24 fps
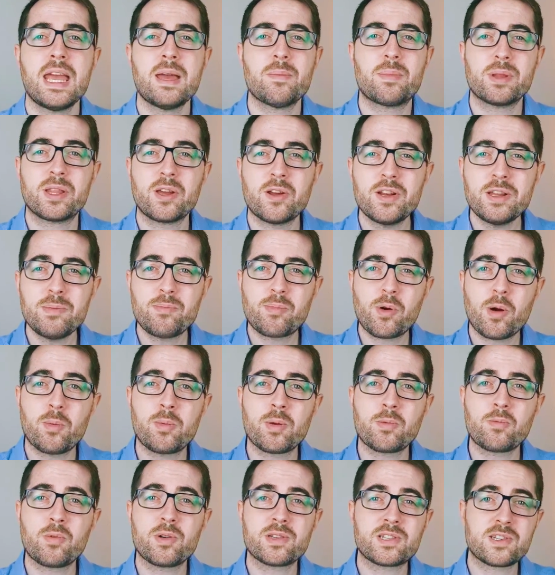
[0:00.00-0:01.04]
But the only
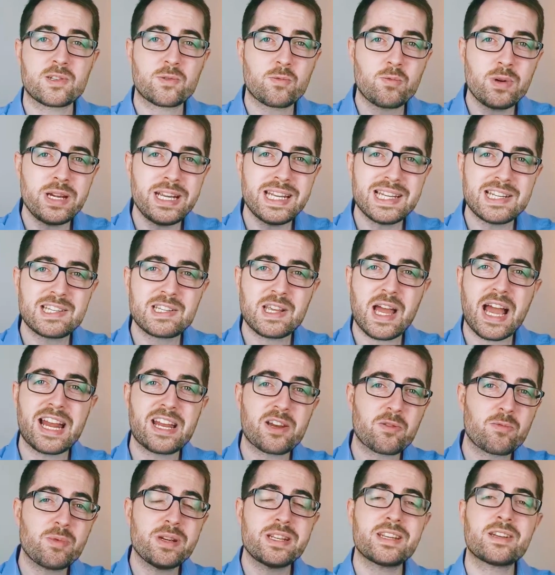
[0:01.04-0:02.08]
problem was we
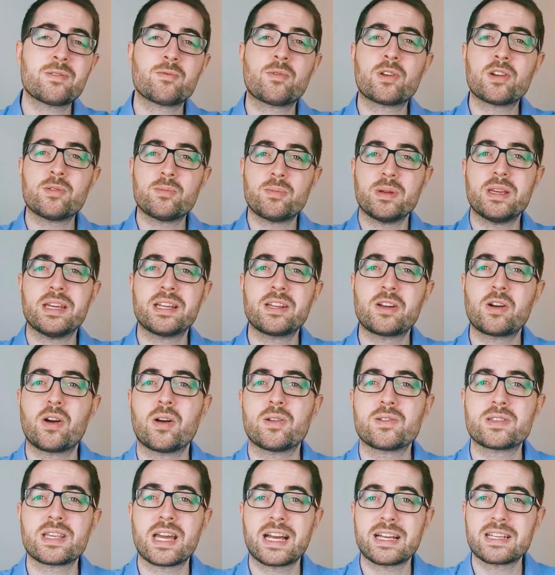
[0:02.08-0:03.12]
decided we didn't want to be in
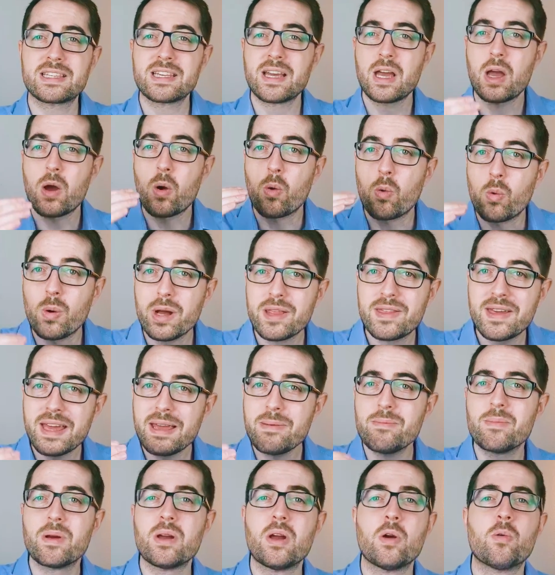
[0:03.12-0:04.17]
contact with
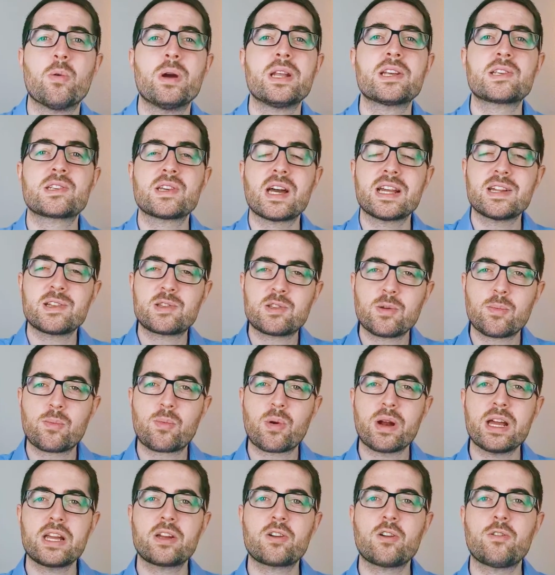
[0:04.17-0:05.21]
him. We decided to
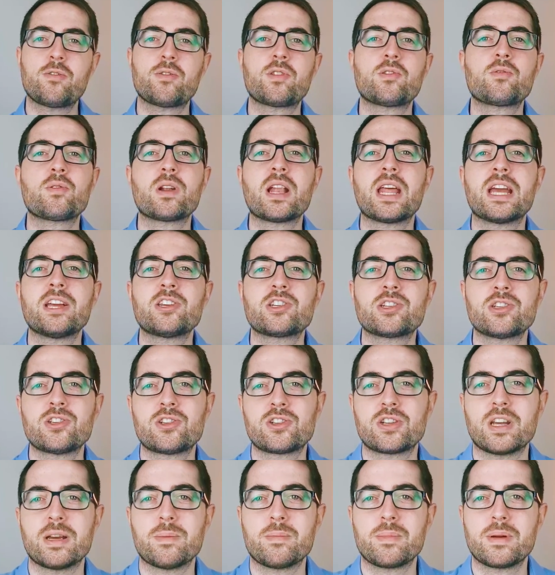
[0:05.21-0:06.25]
break off the
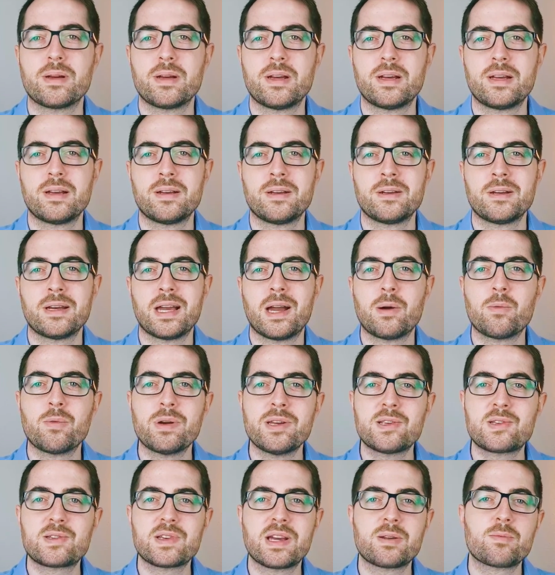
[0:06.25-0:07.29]
relationship, and
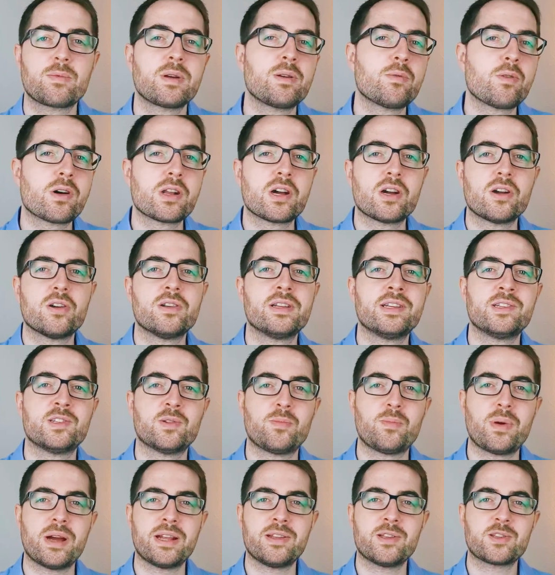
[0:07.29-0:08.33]
we said we want our own
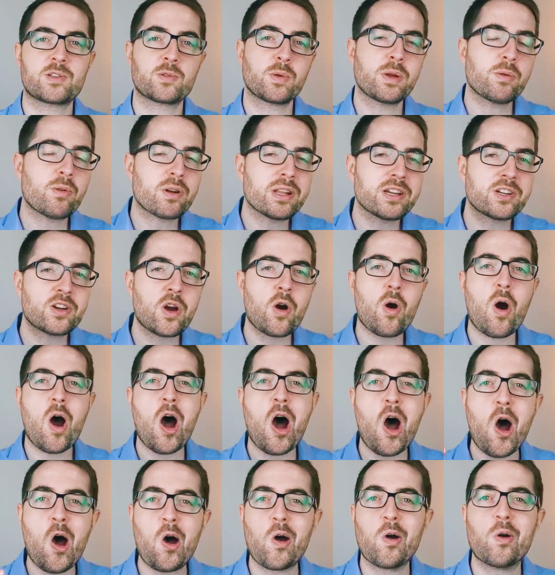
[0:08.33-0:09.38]
independence. We want to go
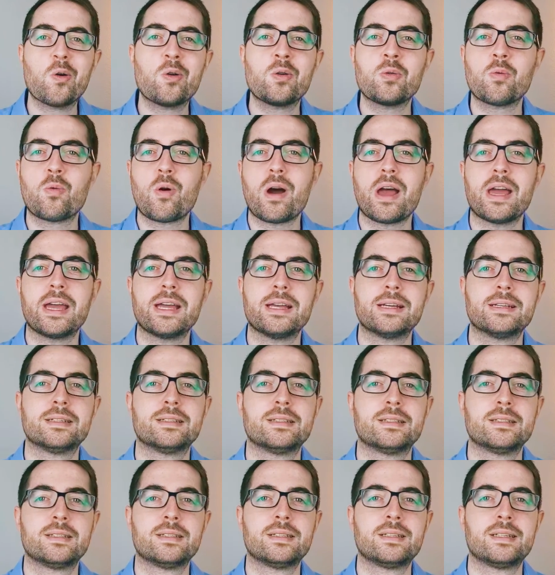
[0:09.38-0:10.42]
our own way.
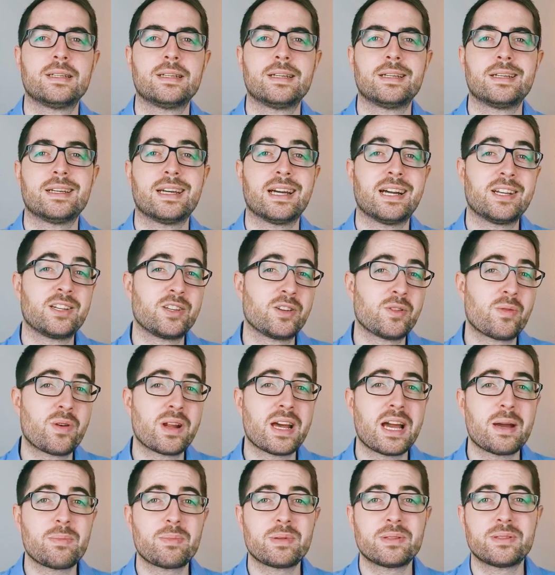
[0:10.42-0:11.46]
And do you know what
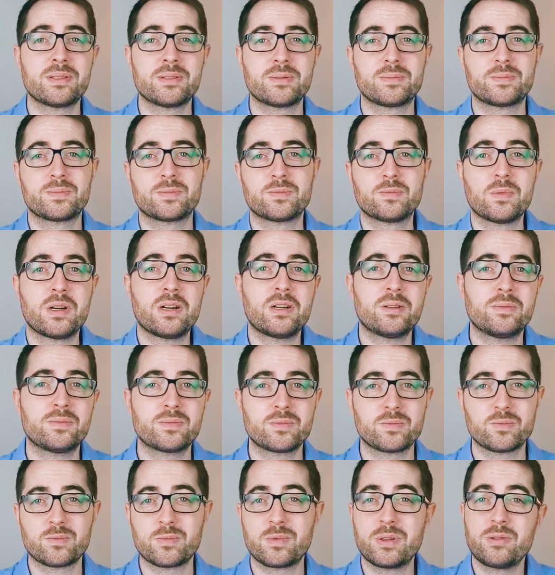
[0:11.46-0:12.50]
happened? Well,
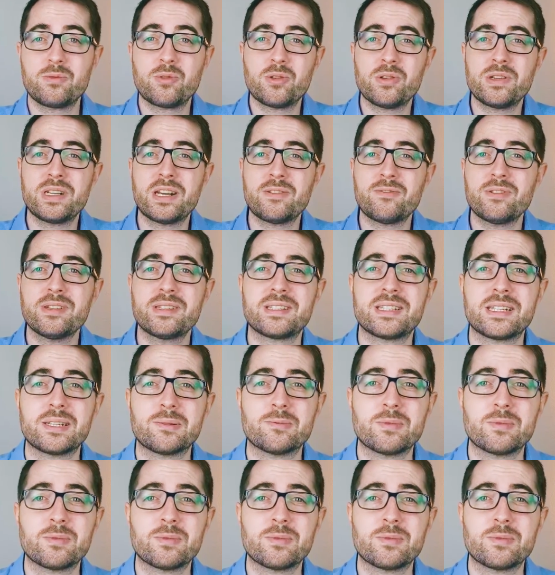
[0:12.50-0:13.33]
we ruined everything.